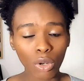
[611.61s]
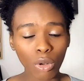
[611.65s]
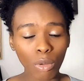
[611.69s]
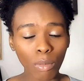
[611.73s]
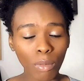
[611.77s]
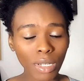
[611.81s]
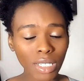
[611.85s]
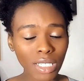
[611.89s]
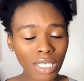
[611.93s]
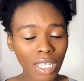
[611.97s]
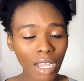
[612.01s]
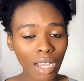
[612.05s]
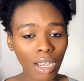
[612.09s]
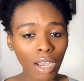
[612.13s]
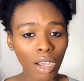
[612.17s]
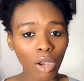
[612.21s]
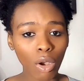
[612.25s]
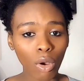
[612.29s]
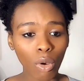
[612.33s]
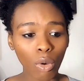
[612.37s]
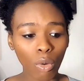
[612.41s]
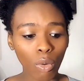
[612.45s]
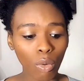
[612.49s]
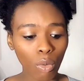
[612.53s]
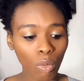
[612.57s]
no matter
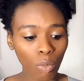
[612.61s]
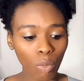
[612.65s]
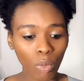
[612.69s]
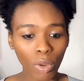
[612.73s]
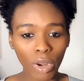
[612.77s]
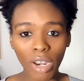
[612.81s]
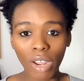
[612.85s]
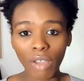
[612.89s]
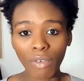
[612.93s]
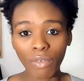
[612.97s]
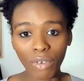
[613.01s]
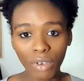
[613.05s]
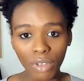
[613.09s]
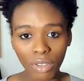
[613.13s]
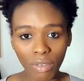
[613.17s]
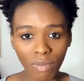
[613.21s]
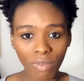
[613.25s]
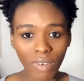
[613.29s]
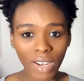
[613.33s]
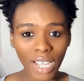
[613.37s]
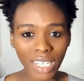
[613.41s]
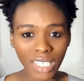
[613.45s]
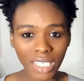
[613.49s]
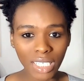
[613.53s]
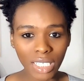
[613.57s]
how whatever the
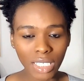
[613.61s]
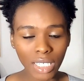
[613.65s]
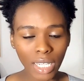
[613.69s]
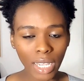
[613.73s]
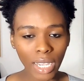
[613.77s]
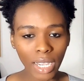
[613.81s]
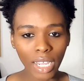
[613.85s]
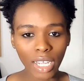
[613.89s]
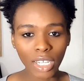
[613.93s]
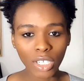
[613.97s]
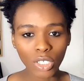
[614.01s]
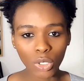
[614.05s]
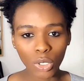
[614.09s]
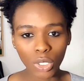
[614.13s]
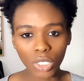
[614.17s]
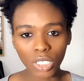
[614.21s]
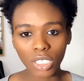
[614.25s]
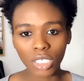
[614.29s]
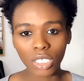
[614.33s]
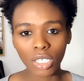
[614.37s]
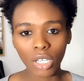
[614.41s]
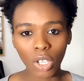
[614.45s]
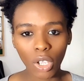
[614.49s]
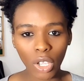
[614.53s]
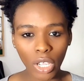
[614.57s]
flight is, I can't
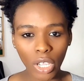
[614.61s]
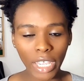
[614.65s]
just